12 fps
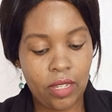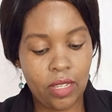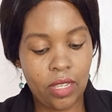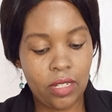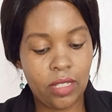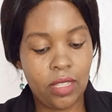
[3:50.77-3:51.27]

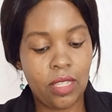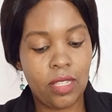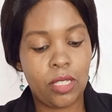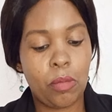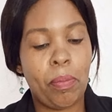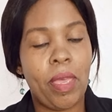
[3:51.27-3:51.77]
get
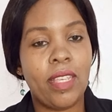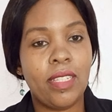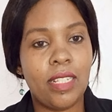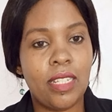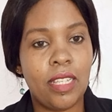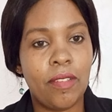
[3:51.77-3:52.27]
this
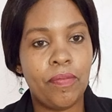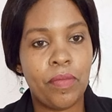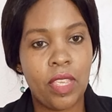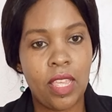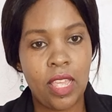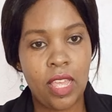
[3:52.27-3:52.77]
paste,
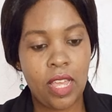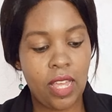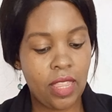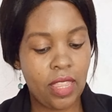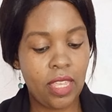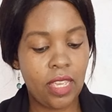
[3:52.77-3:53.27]

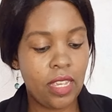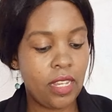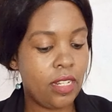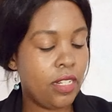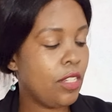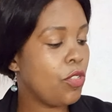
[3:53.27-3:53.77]
and then